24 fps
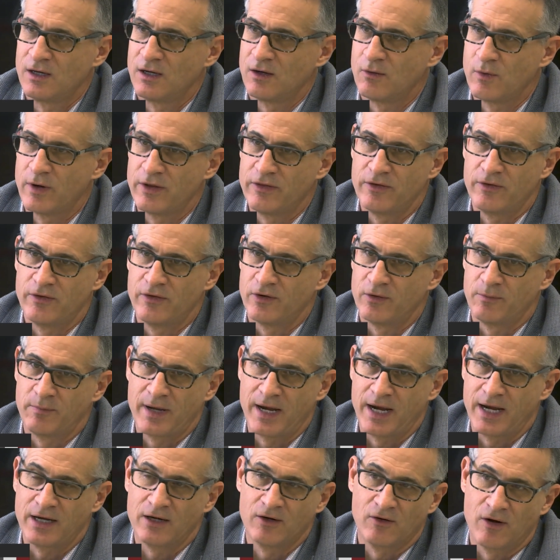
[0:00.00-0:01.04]
whether they're
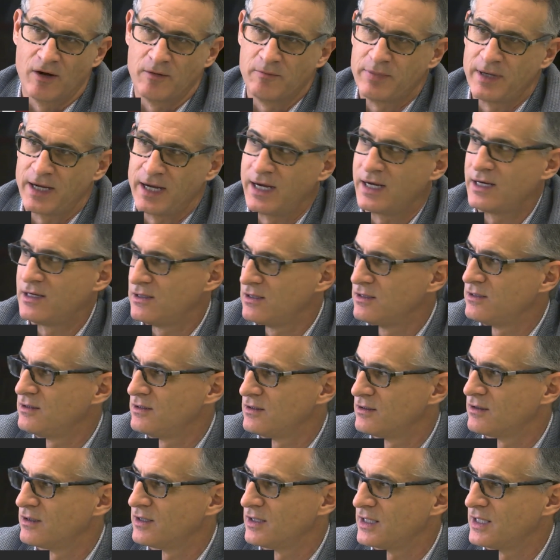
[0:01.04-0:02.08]
paid or unpaid,
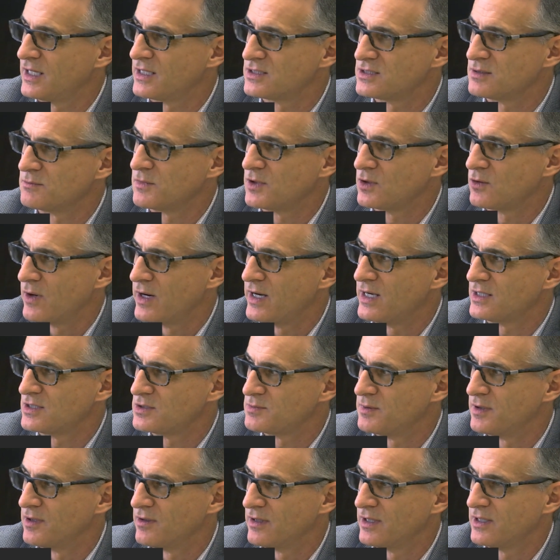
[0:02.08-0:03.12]
you're going to get some great
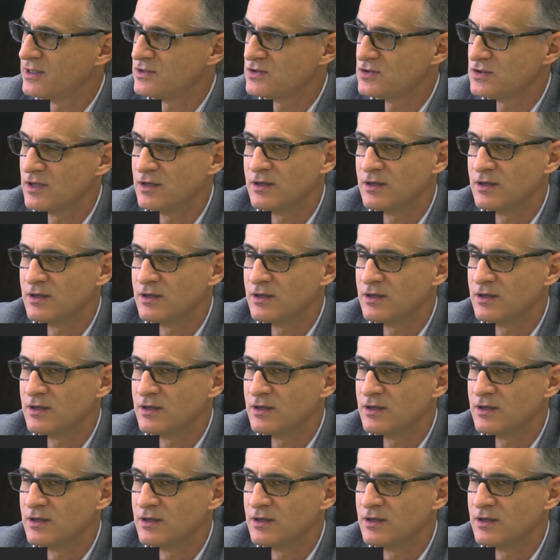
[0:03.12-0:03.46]
experience.